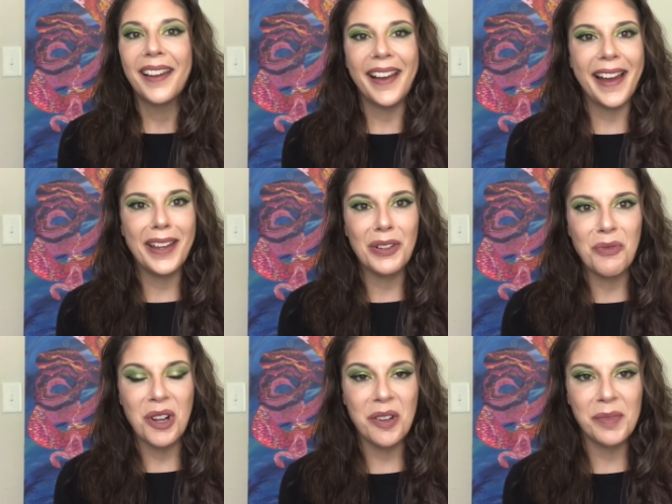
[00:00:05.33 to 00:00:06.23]
Hi and
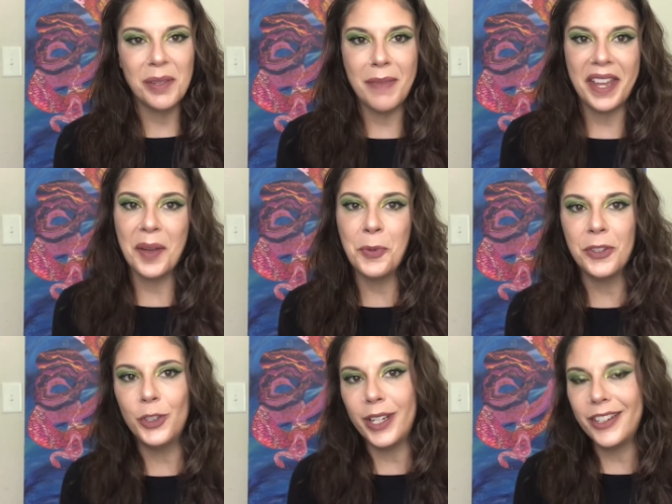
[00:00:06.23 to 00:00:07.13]
welcome to Makeup with
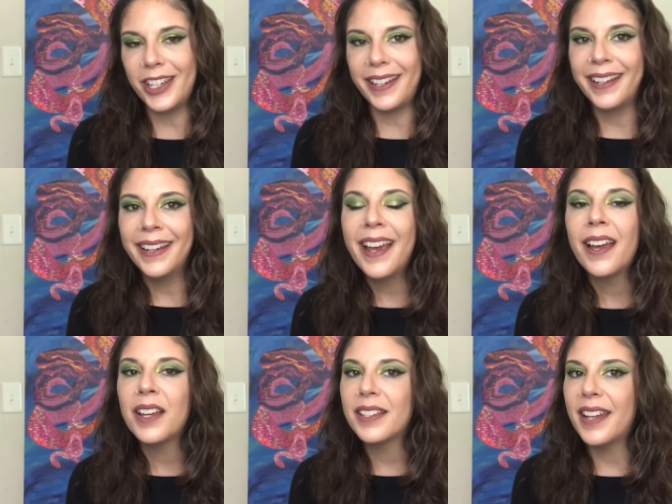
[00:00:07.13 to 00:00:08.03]
Gigi.
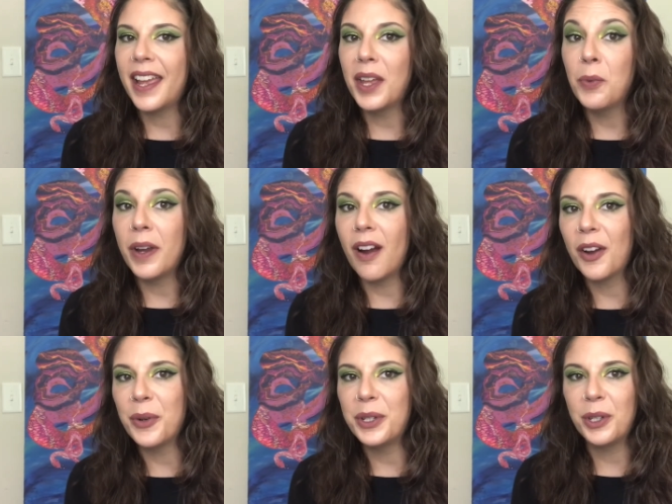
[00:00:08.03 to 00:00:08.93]
Today we are
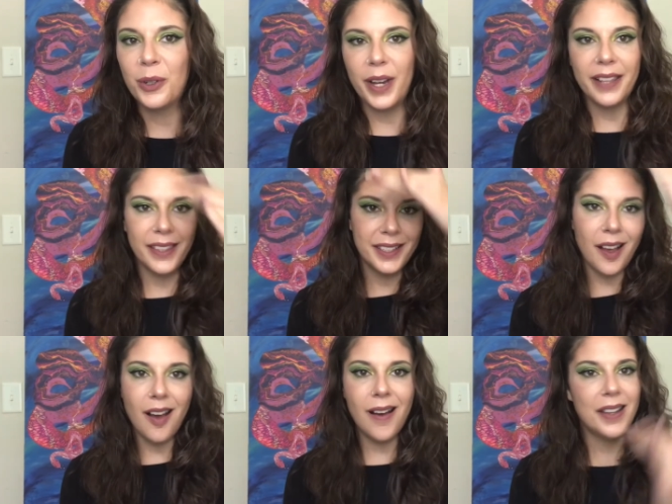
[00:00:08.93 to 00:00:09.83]
going to create this
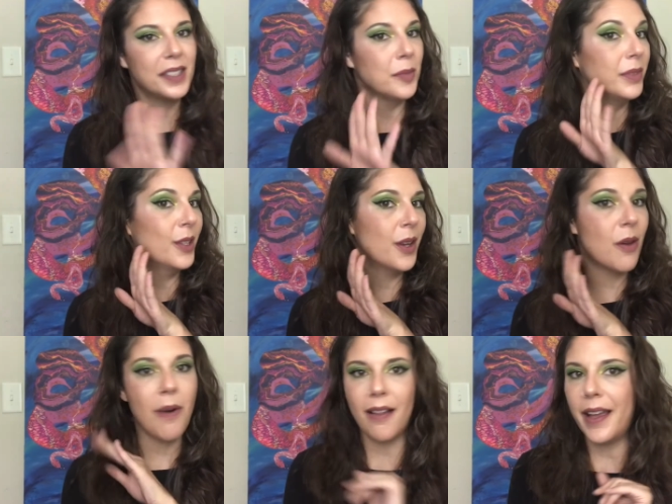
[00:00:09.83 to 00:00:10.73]
awesome look
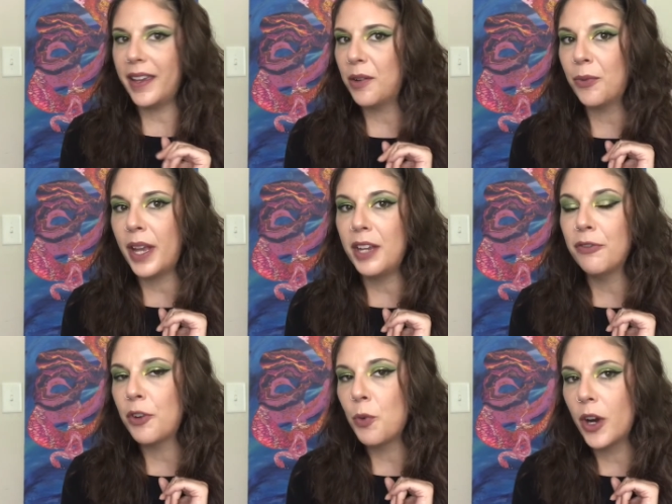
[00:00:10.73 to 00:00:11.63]
while I get ready
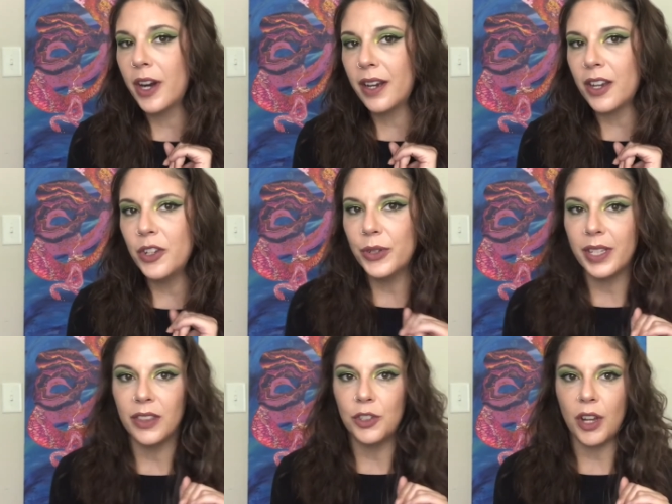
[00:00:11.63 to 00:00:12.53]
for work using
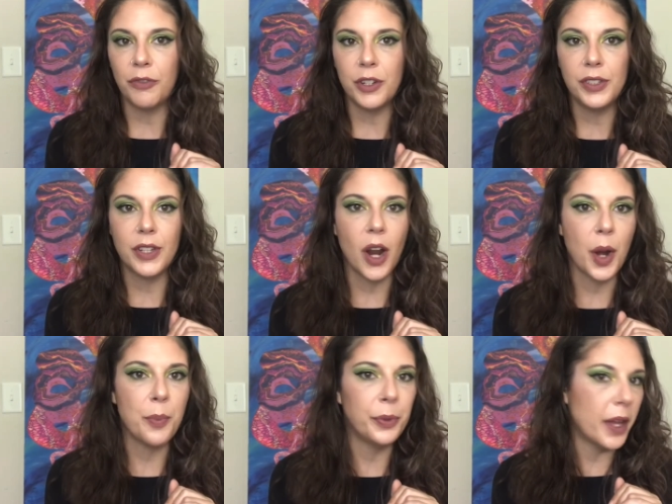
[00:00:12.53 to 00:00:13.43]
the Jeffree Star
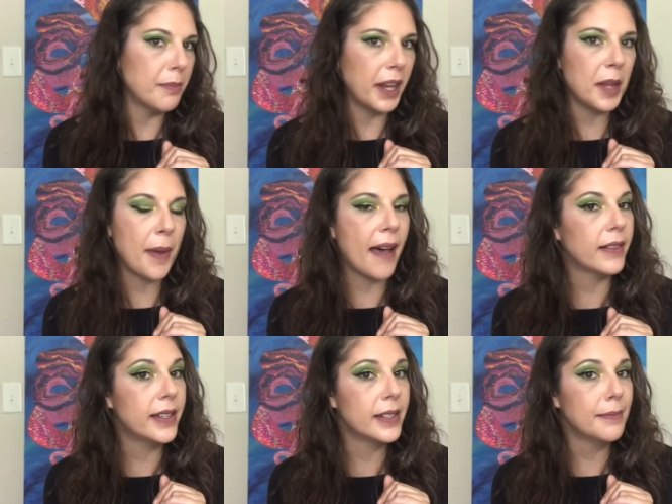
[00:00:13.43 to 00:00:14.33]
Blood Money
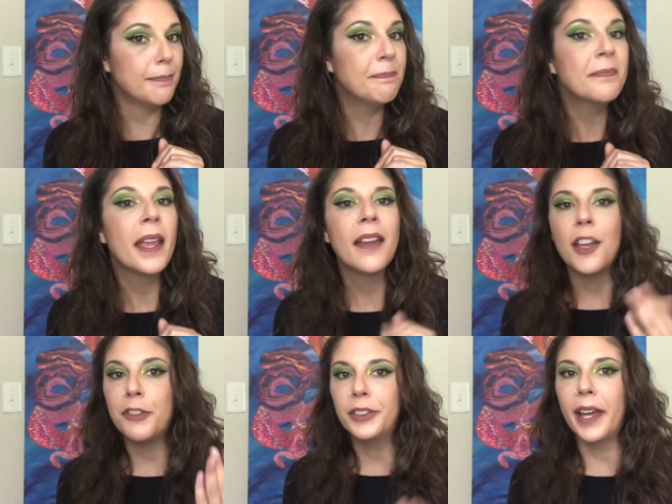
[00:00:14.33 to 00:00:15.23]
palette. If
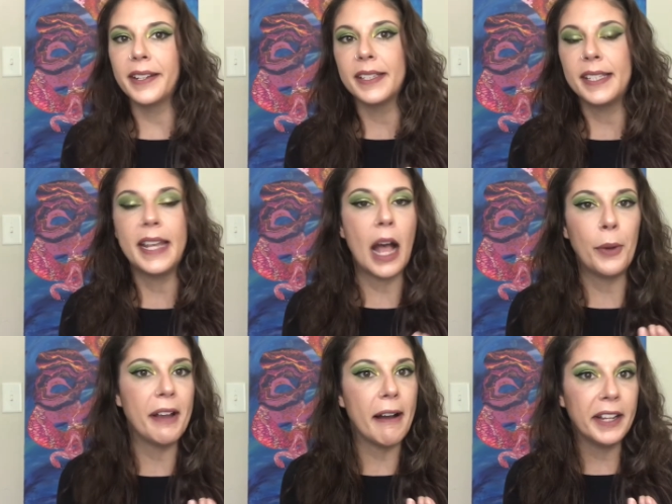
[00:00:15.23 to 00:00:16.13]
you'd like to see how we
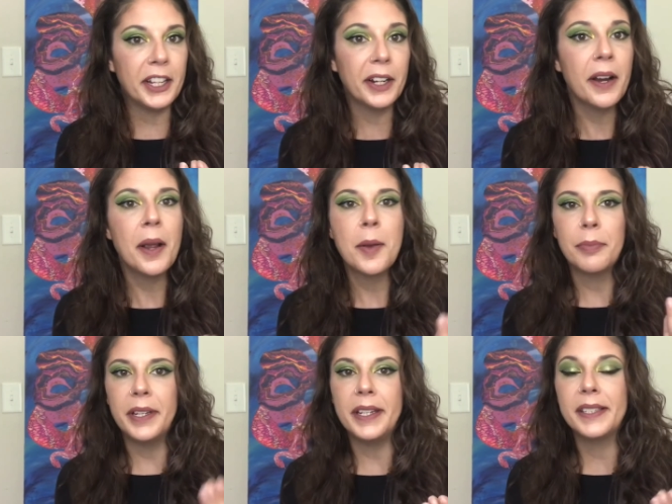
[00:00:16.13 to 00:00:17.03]
got here,
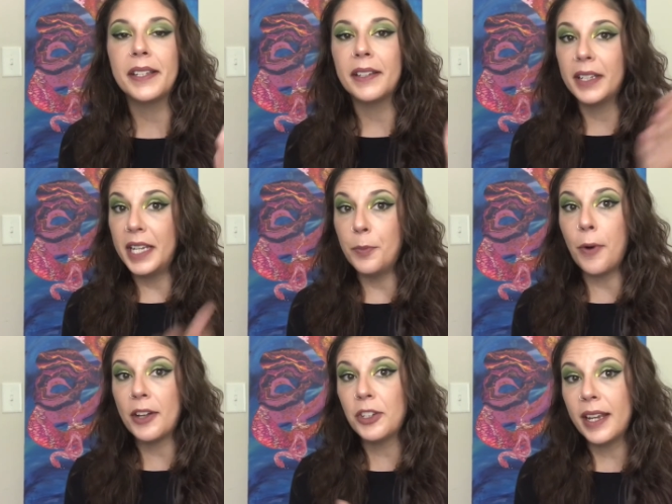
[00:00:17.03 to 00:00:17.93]
please keep
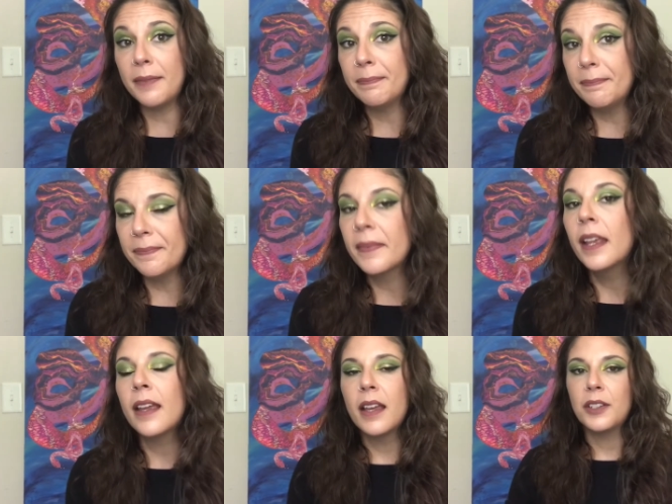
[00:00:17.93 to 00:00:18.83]
watching.
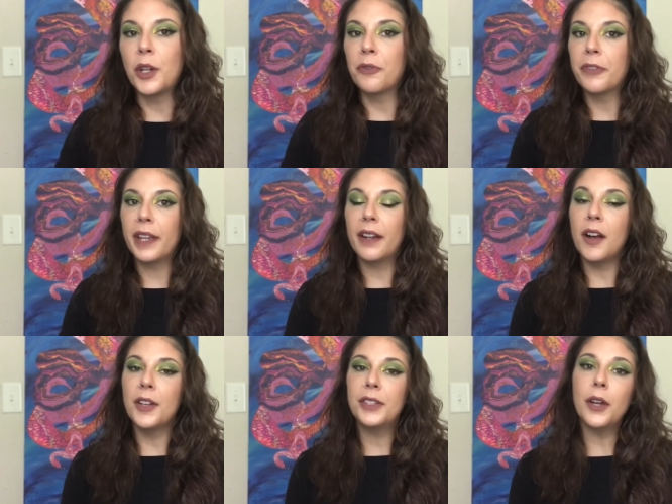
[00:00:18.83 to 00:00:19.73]
Don't forget
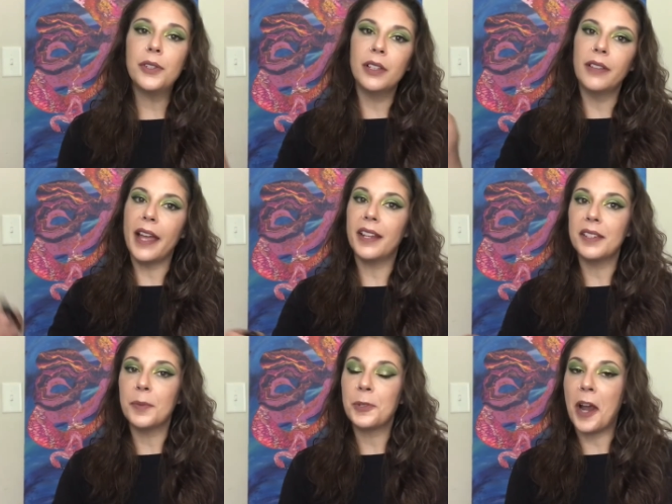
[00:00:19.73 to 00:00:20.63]
also to like and
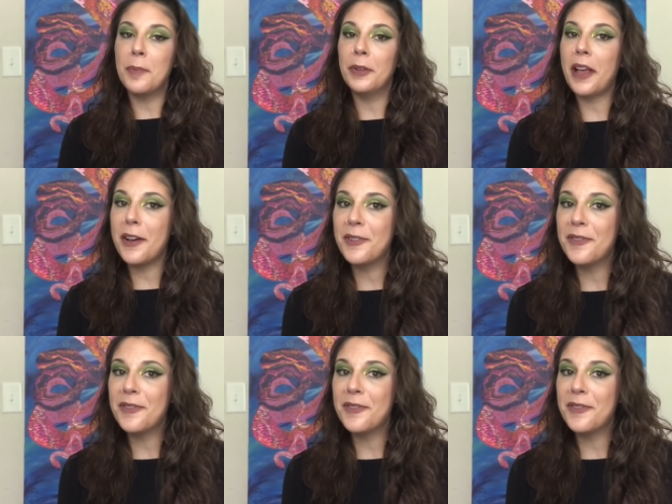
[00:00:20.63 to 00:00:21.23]
subscribe below.